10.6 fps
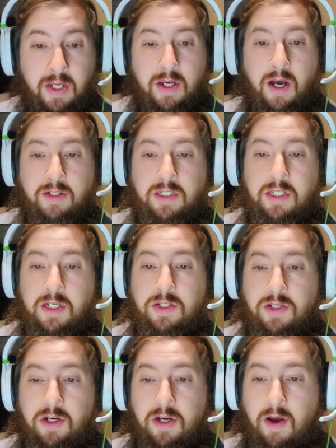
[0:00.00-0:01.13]
Hutchinson
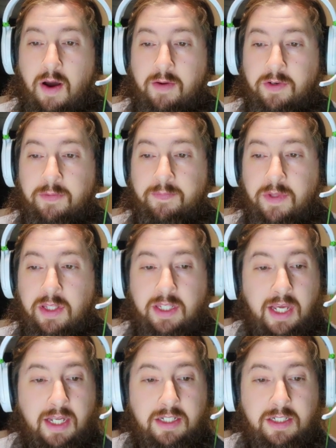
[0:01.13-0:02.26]
asserted, however, that the
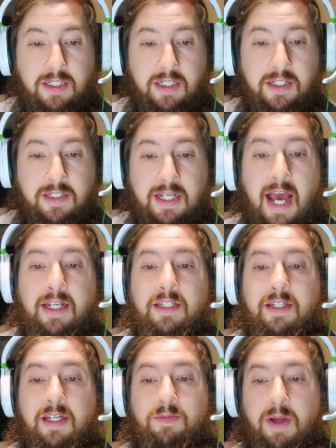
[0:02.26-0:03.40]
agency does not
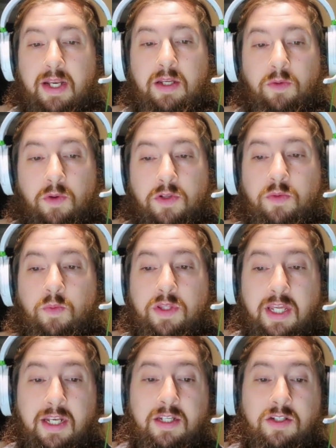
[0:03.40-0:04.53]
discuss pending rules with
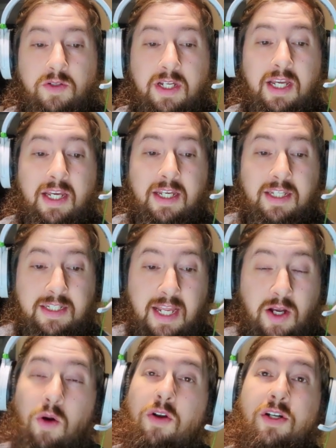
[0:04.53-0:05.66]
industry
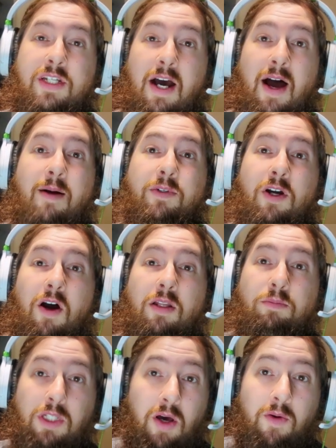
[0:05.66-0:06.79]
stakeholders. Now, I'm
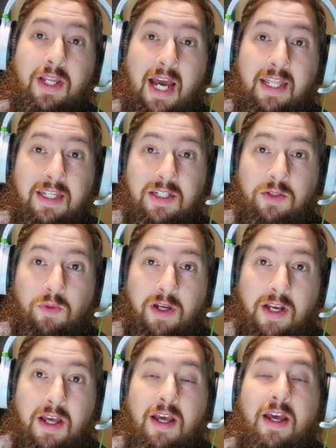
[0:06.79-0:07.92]
calling baloney on this
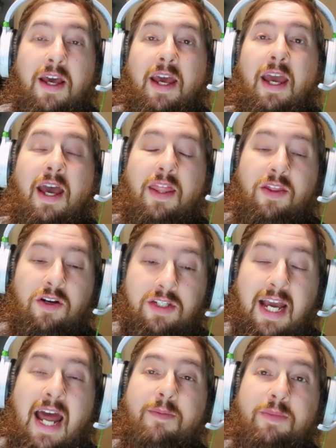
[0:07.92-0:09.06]
one. There's
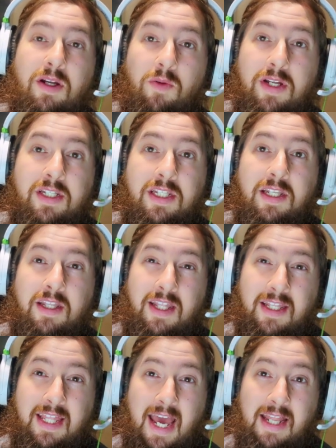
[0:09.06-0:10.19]
got to be a reason
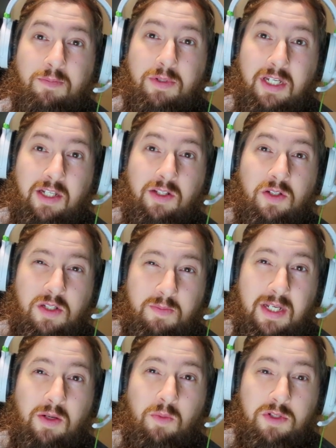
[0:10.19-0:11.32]
that that particular
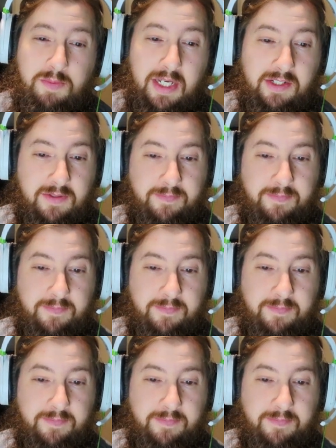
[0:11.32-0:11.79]
speed was picked.